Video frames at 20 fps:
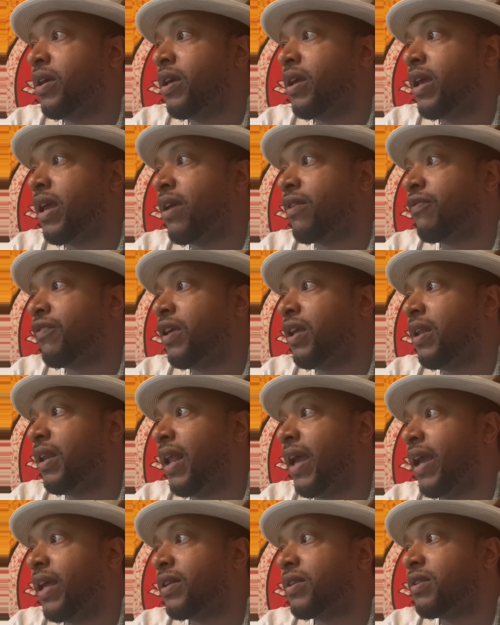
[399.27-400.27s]
If he
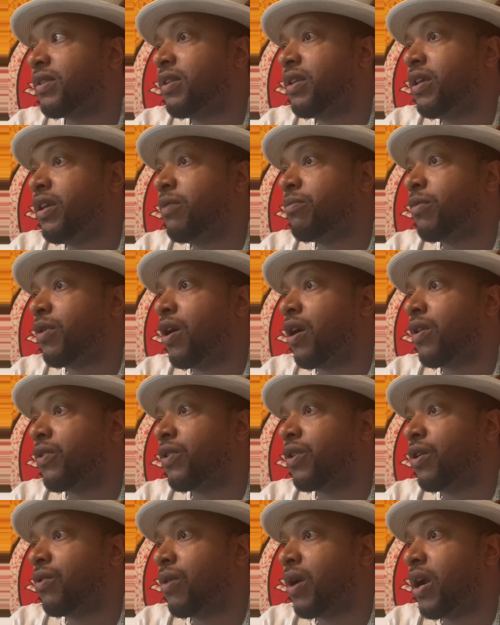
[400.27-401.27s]
lay asleep on
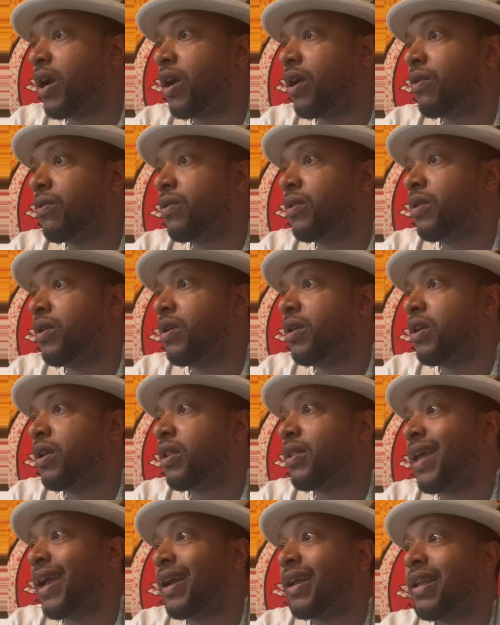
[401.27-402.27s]
the ground,
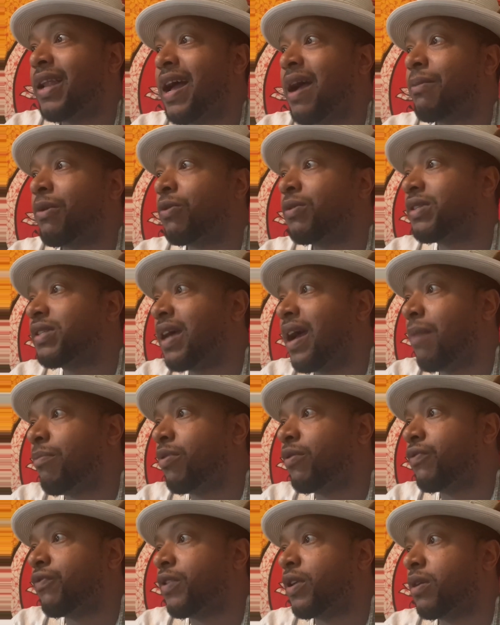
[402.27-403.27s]
they climbed on top
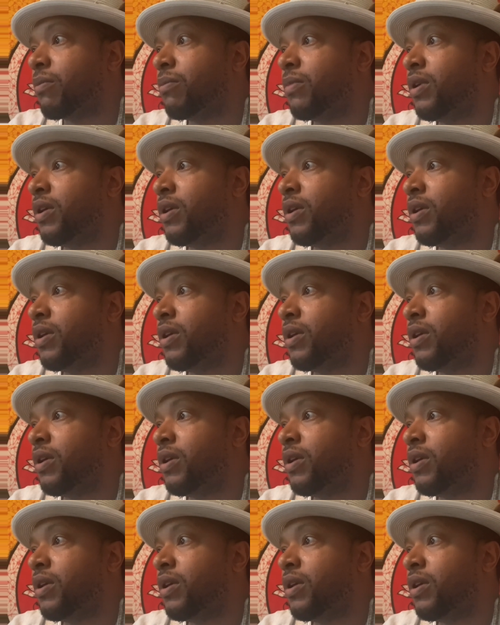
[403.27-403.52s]
of him.